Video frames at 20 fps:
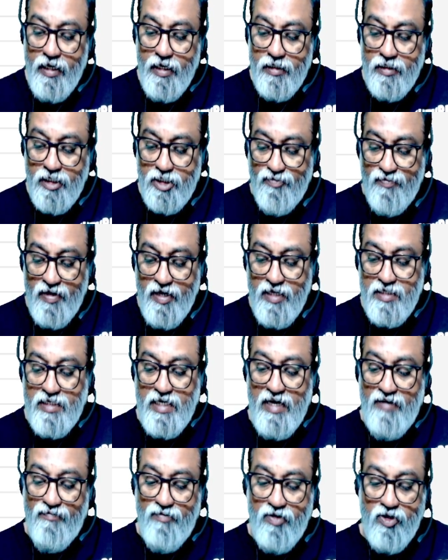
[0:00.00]
This one is
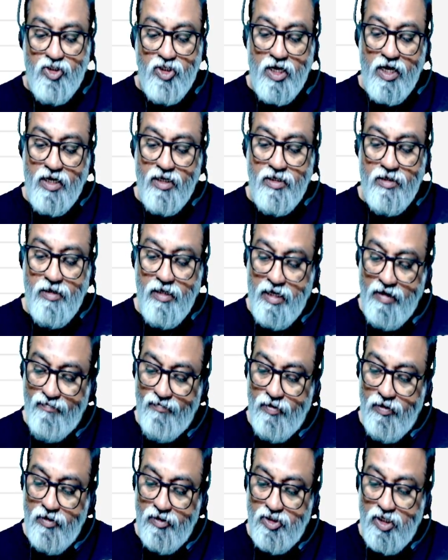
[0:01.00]
left
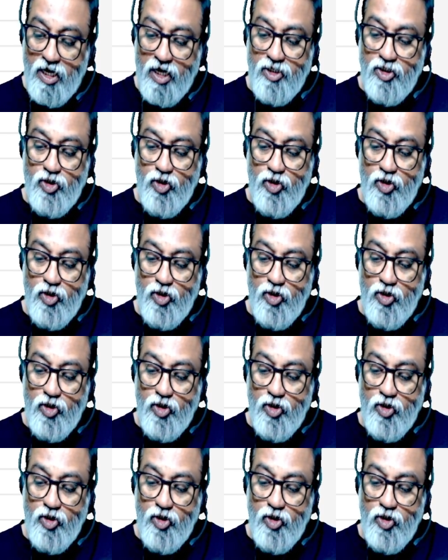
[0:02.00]
charge